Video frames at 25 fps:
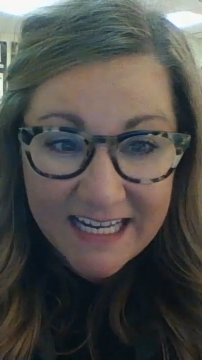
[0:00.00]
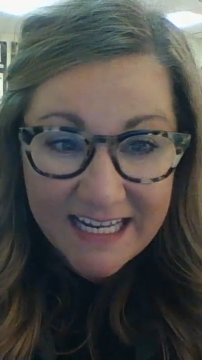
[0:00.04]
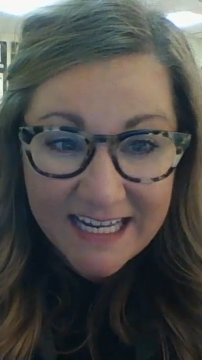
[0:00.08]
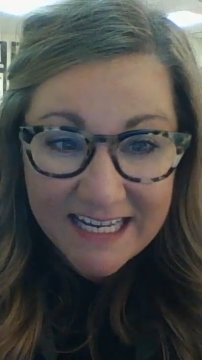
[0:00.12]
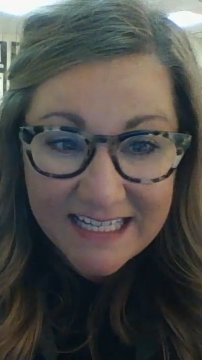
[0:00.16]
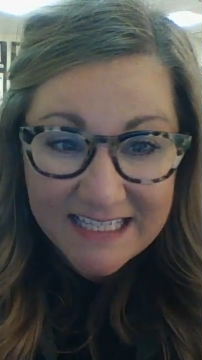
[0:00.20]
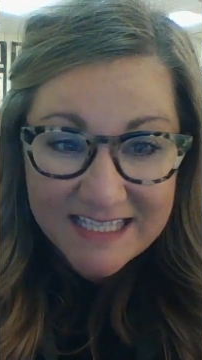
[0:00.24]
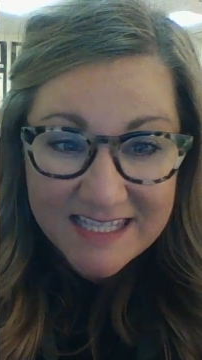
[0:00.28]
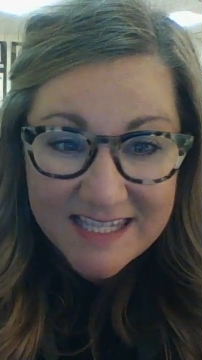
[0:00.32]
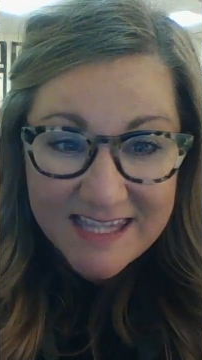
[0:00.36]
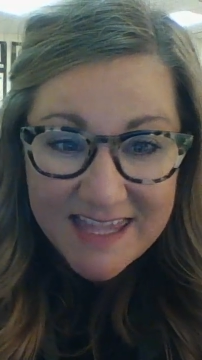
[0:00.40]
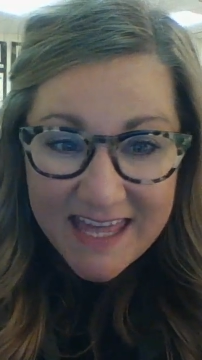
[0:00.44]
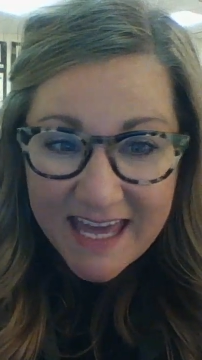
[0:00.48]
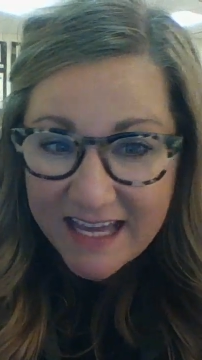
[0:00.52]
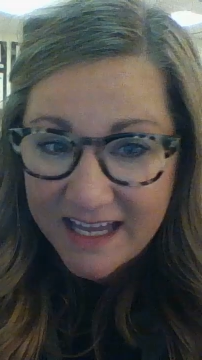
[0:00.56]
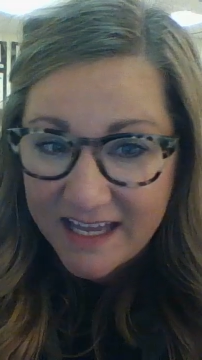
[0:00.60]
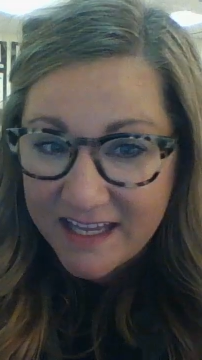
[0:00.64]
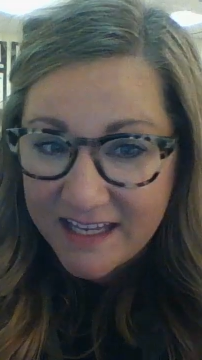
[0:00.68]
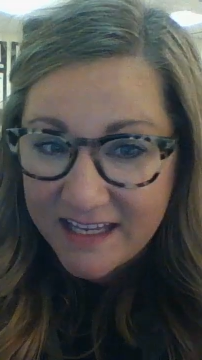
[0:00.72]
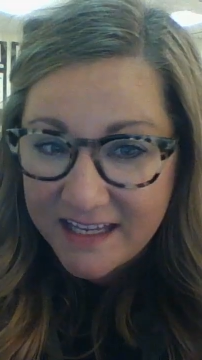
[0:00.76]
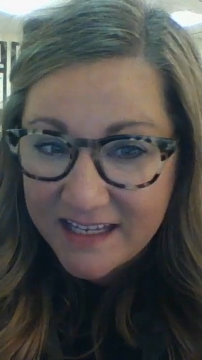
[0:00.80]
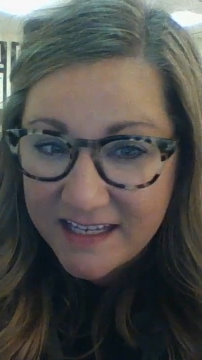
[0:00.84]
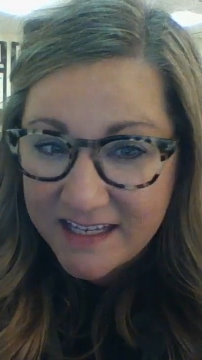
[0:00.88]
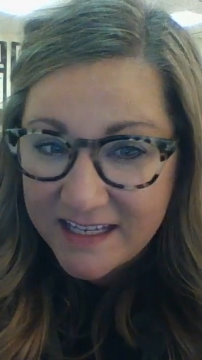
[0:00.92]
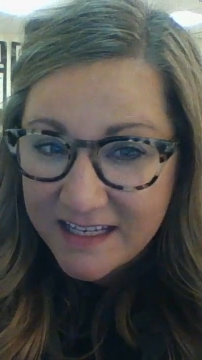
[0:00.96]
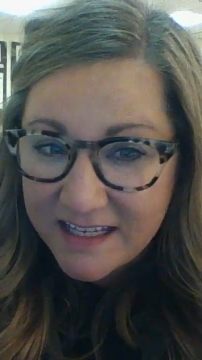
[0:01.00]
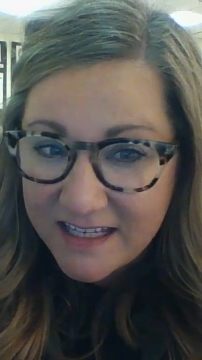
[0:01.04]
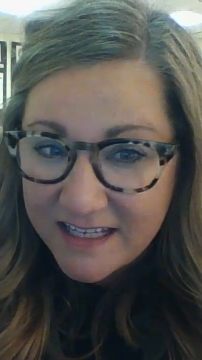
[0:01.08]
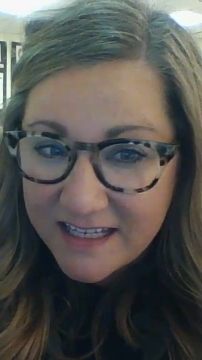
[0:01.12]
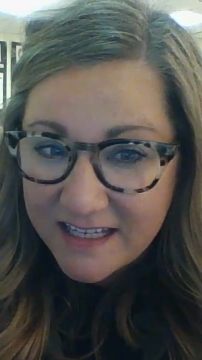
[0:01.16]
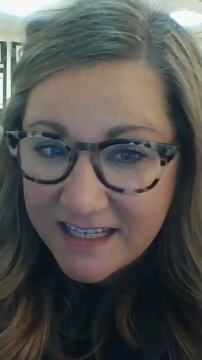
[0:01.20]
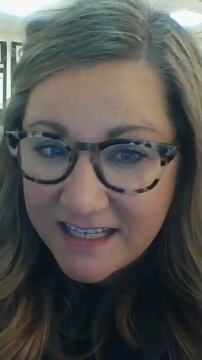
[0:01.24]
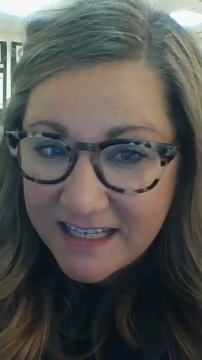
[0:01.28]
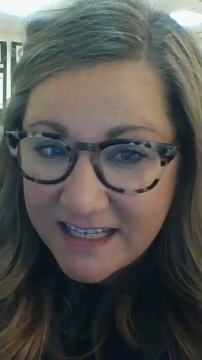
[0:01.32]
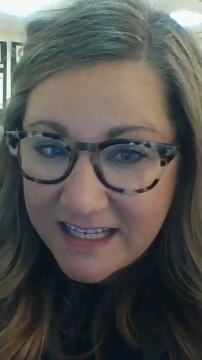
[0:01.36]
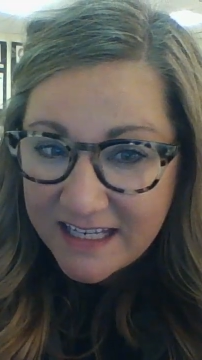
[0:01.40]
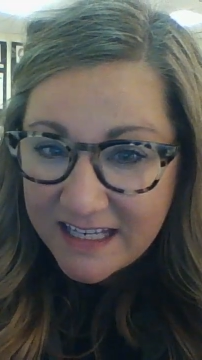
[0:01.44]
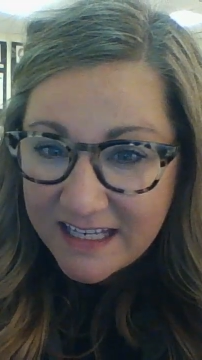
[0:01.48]
It's thick
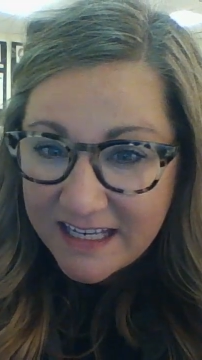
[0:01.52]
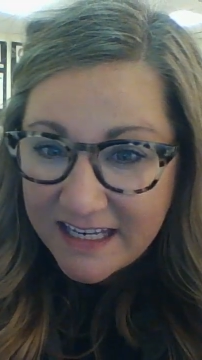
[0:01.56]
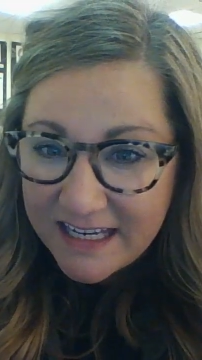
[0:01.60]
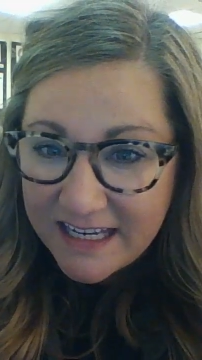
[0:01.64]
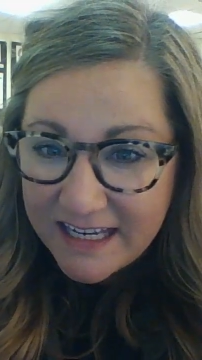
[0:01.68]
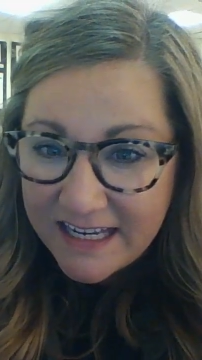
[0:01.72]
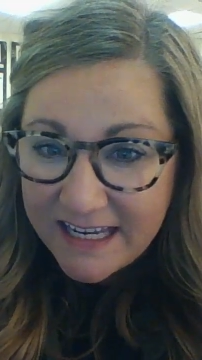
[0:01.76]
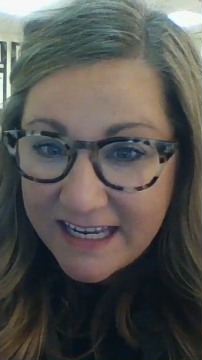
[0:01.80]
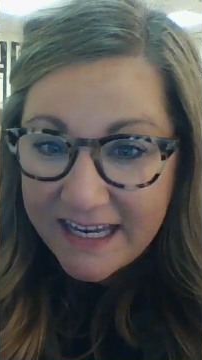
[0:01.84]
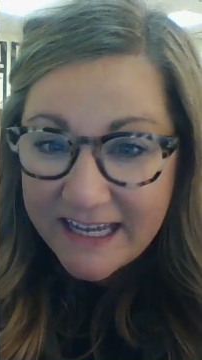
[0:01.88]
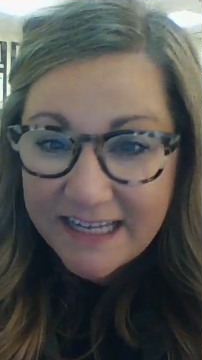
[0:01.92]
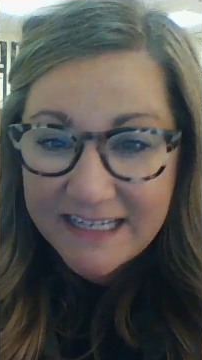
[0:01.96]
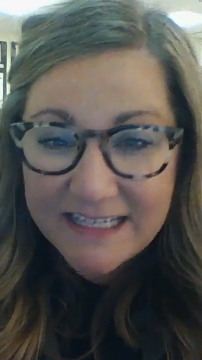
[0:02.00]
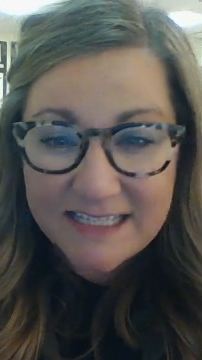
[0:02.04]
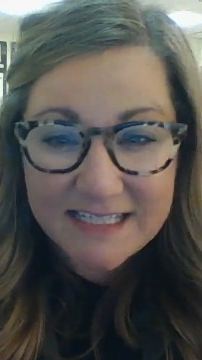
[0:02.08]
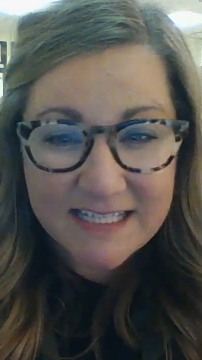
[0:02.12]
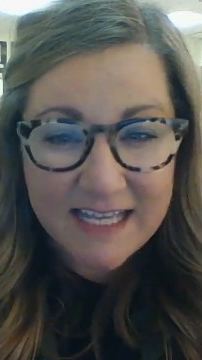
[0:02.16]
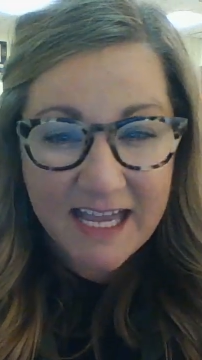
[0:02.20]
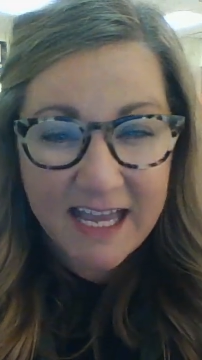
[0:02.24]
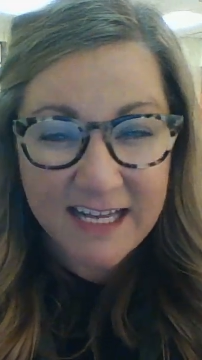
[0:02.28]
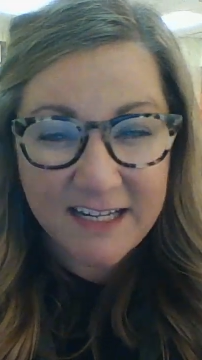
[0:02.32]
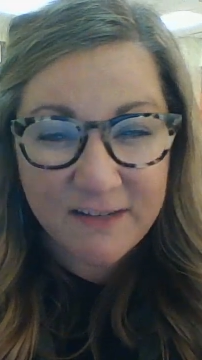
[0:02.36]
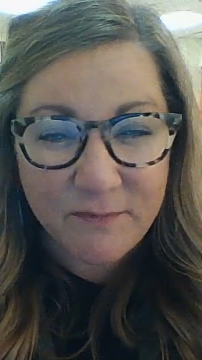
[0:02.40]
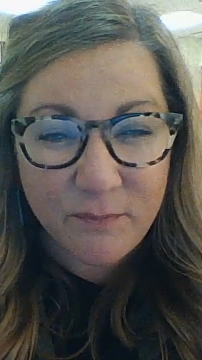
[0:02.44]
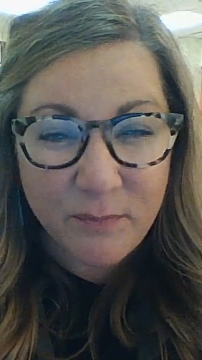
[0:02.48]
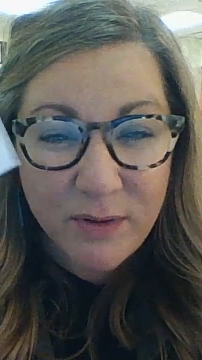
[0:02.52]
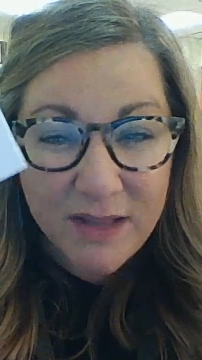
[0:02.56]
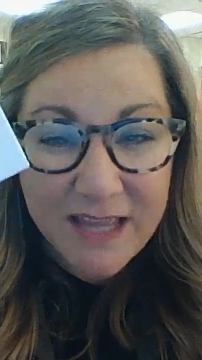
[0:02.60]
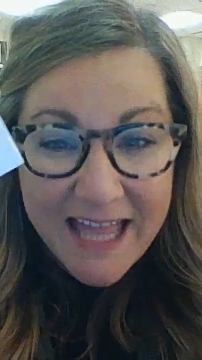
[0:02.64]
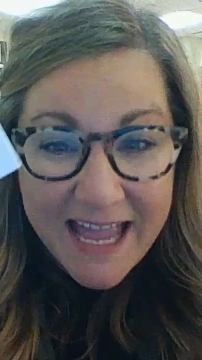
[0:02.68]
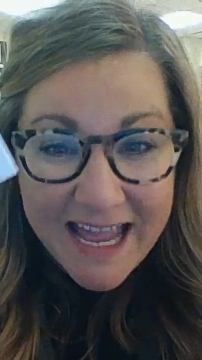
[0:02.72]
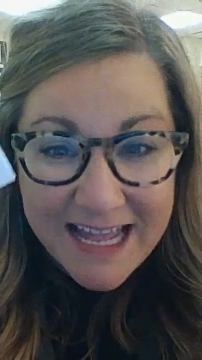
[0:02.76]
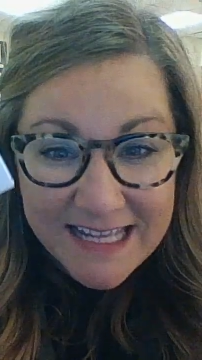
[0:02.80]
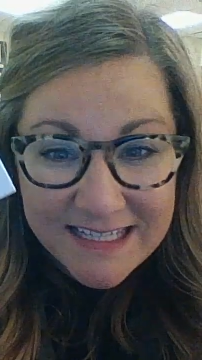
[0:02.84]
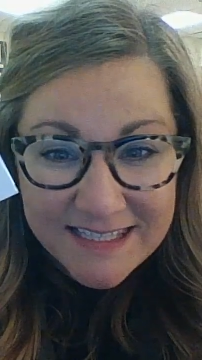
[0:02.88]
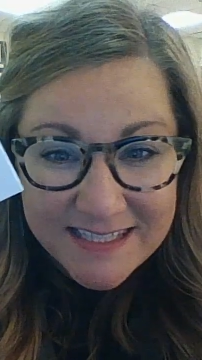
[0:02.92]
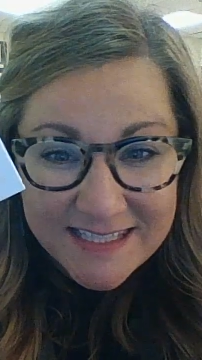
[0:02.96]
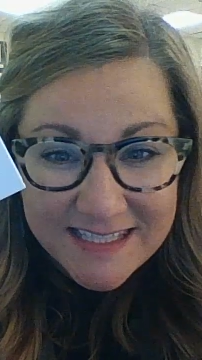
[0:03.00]
and it's kind of
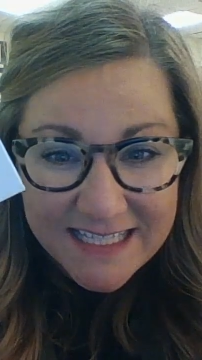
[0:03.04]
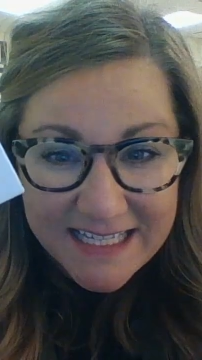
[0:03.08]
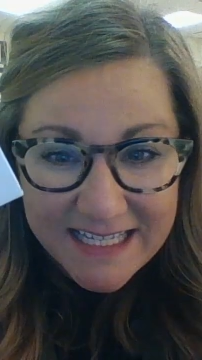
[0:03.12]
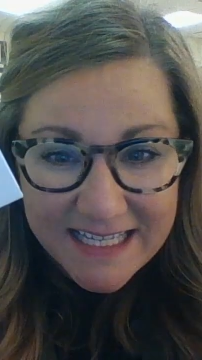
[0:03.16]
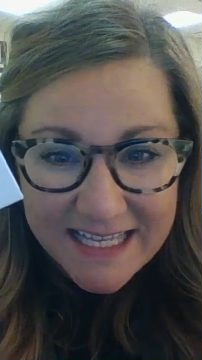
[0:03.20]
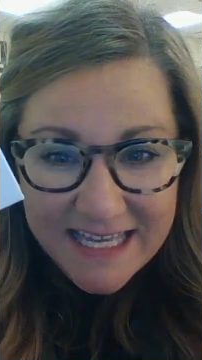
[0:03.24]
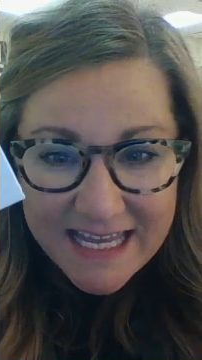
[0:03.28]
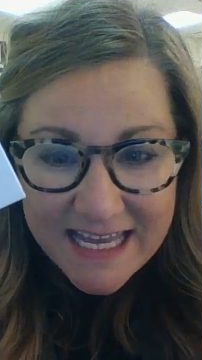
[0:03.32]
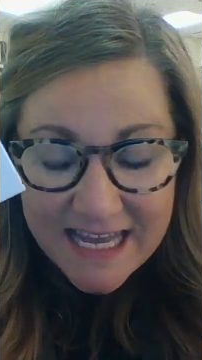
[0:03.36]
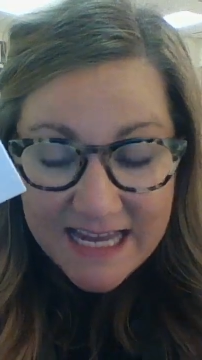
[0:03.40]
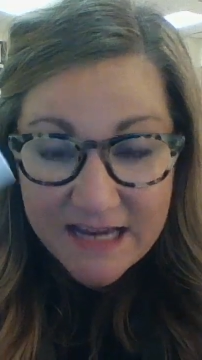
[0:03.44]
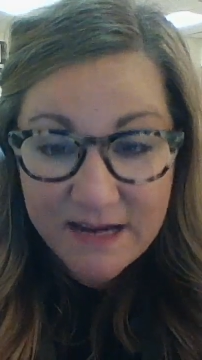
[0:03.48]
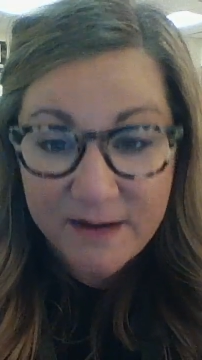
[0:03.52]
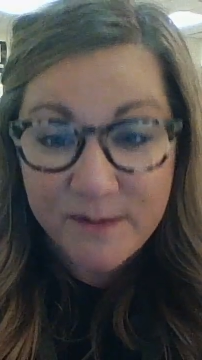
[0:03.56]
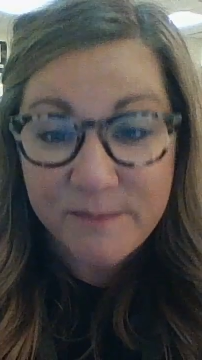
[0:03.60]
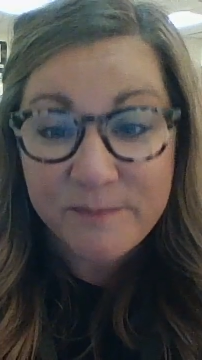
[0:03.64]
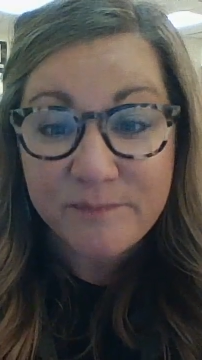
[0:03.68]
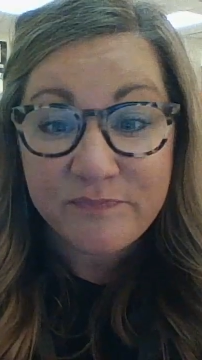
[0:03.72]
plasticky.